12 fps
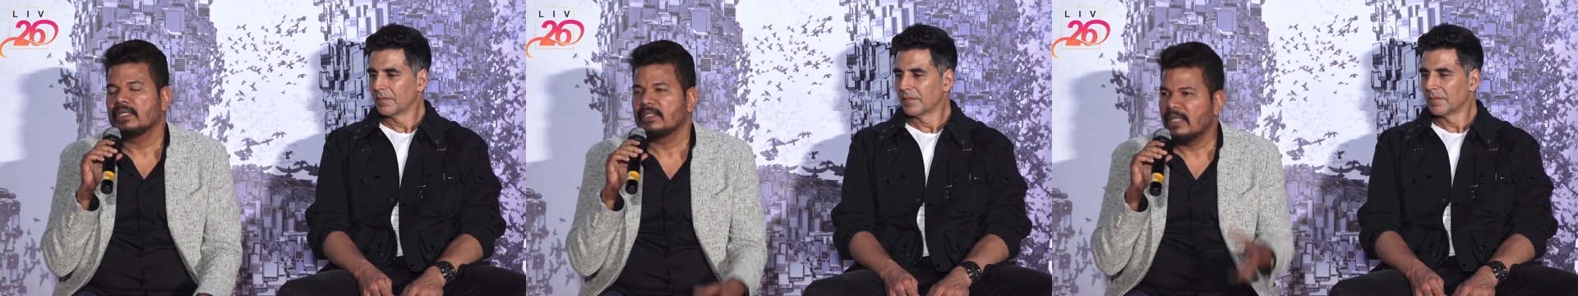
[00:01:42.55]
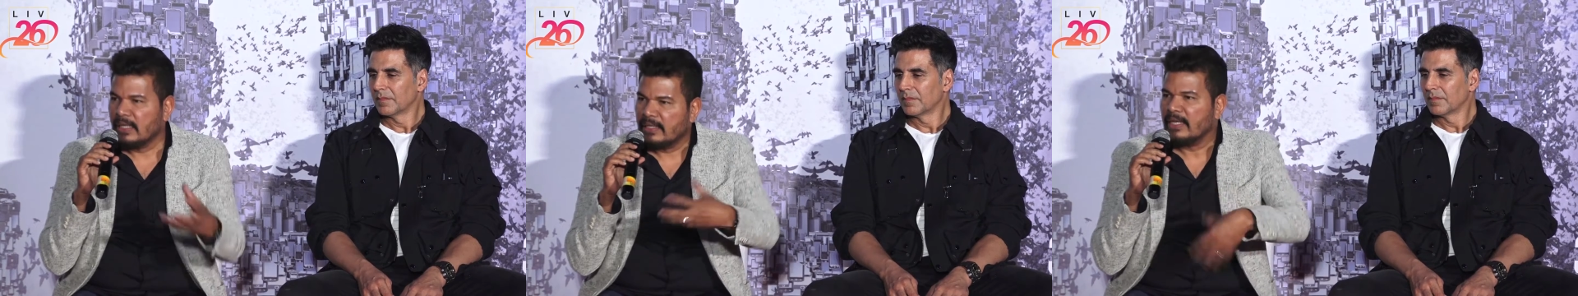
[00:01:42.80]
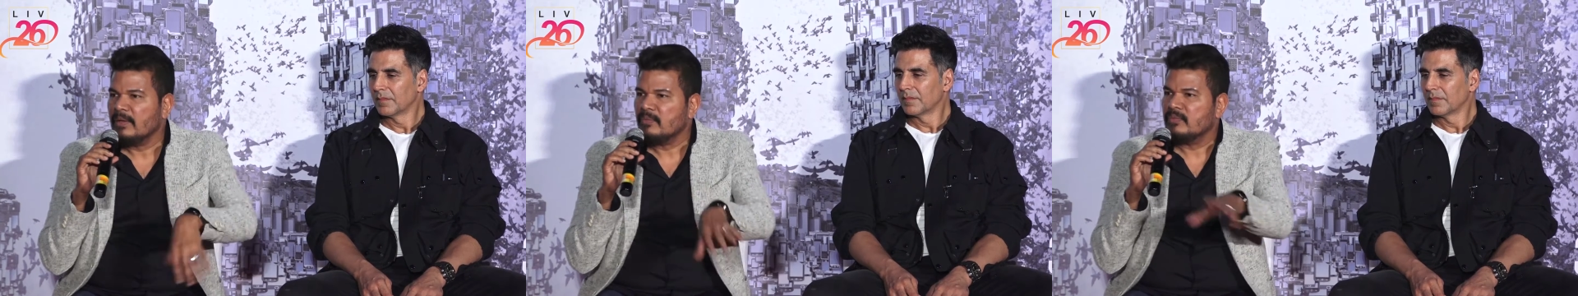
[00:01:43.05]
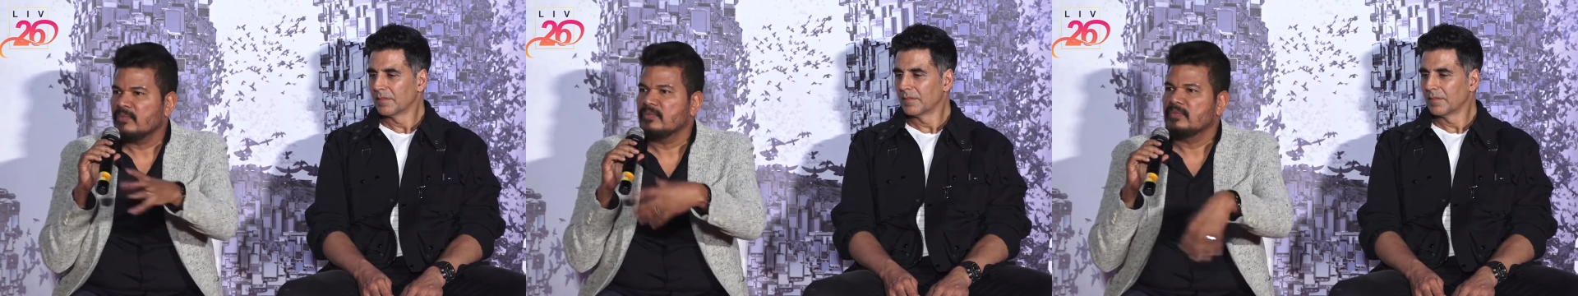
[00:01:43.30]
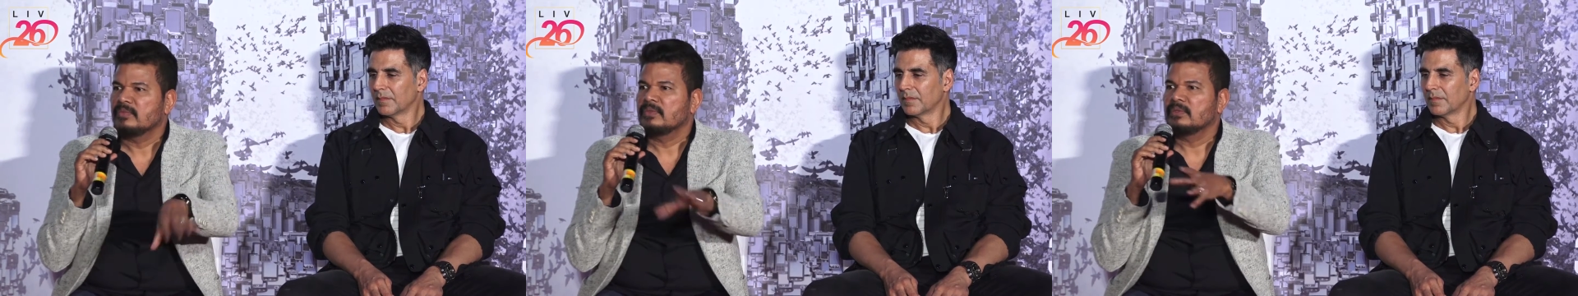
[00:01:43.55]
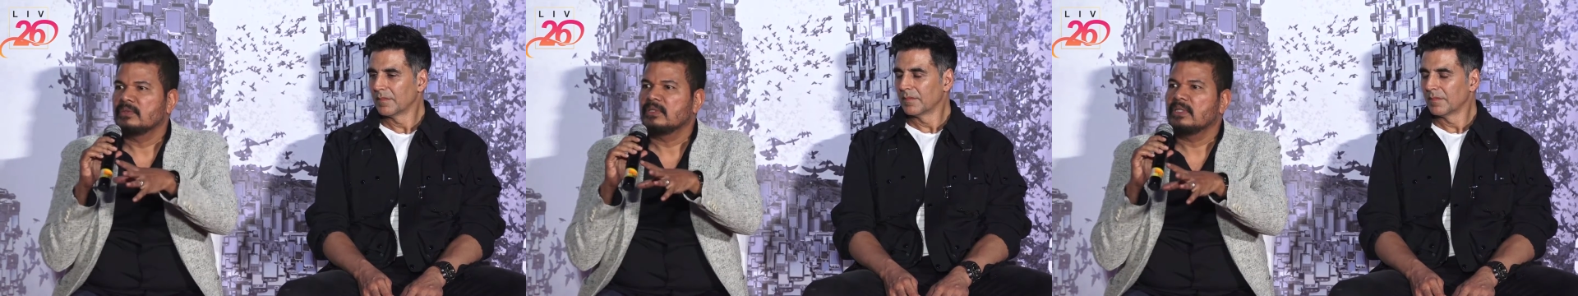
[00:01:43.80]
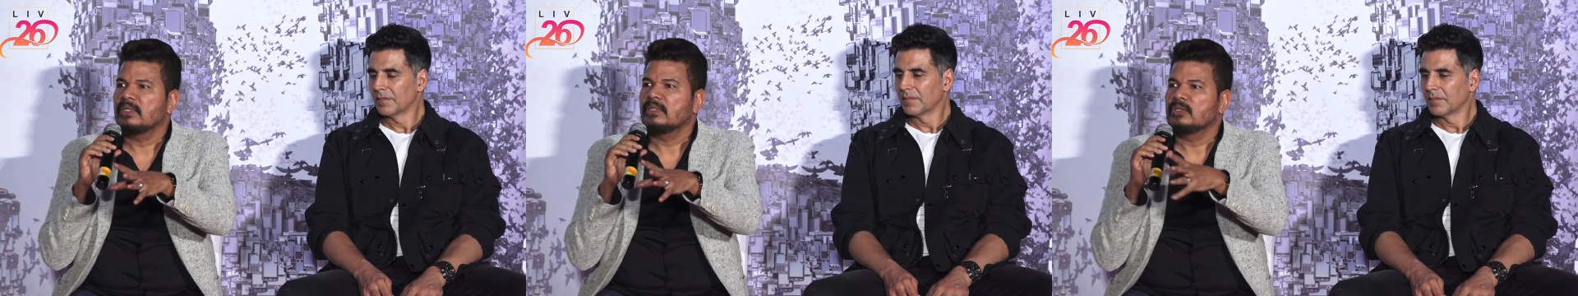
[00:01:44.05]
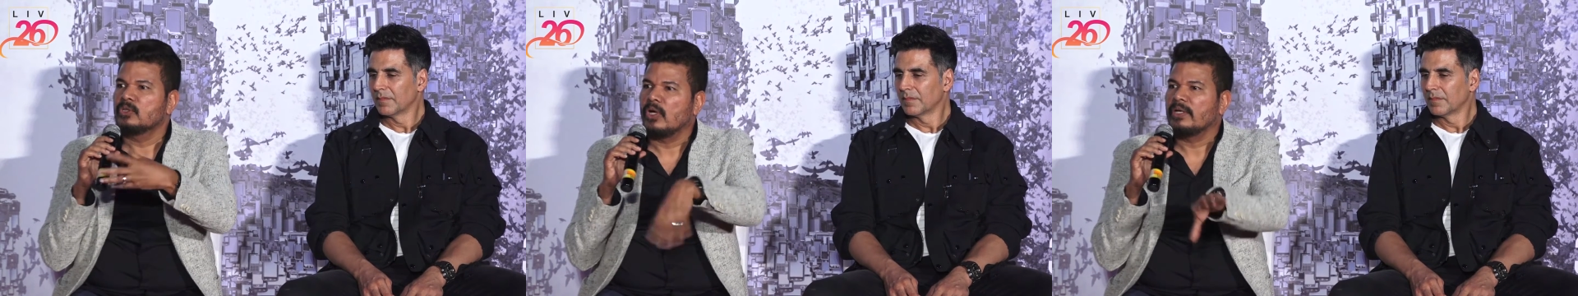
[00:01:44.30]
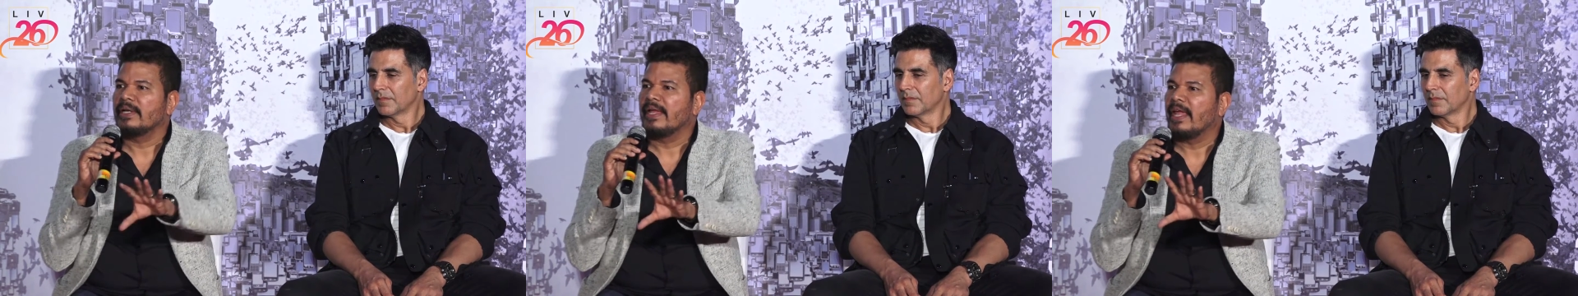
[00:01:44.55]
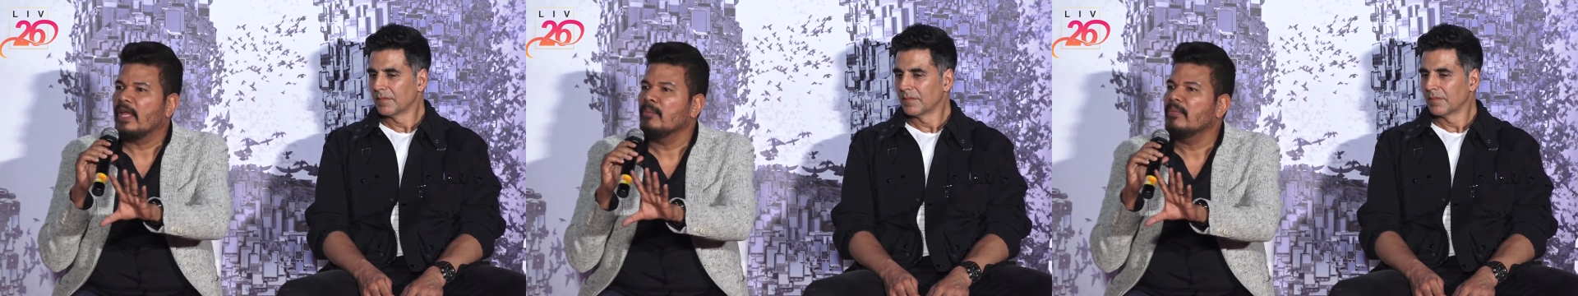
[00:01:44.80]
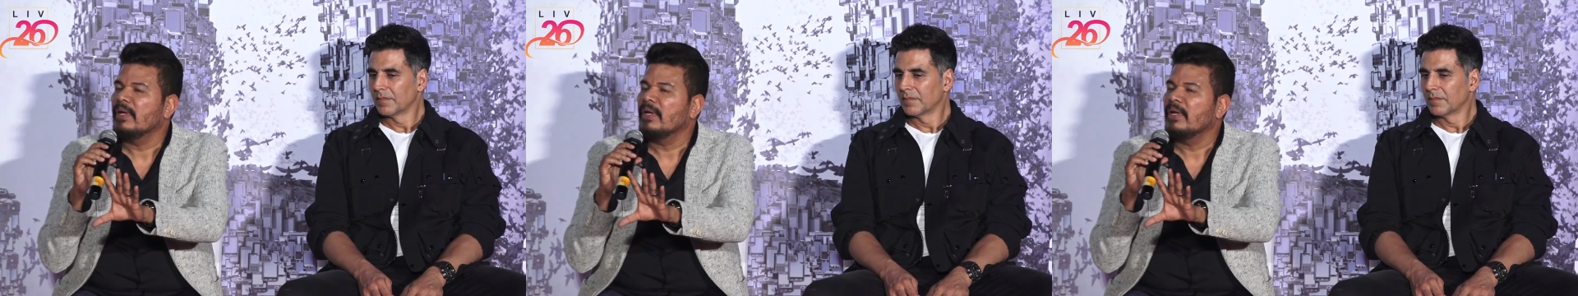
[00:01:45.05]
Speaker 1: At that time, the thought came,